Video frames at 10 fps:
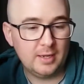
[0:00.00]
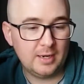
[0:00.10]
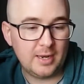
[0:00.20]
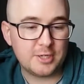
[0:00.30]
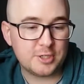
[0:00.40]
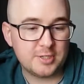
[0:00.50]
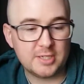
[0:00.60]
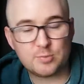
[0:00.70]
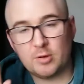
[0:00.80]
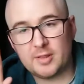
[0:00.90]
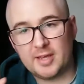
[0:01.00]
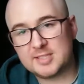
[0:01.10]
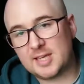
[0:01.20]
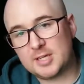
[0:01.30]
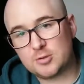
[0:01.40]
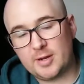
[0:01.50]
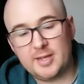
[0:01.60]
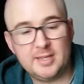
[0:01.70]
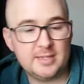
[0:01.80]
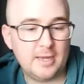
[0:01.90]
legend is what they
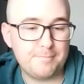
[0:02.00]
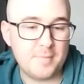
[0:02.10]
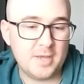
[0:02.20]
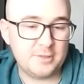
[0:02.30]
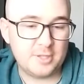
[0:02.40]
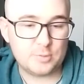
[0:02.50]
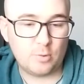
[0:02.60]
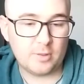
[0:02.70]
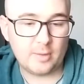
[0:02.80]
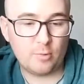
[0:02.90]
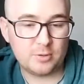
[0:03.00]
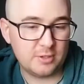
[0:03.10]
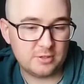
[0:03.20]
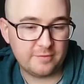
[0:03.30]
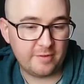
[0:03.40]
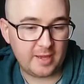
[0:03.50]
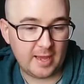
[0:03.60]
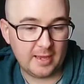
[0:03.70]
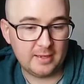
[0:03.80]
exaggerated, and myth is what they want you to forget.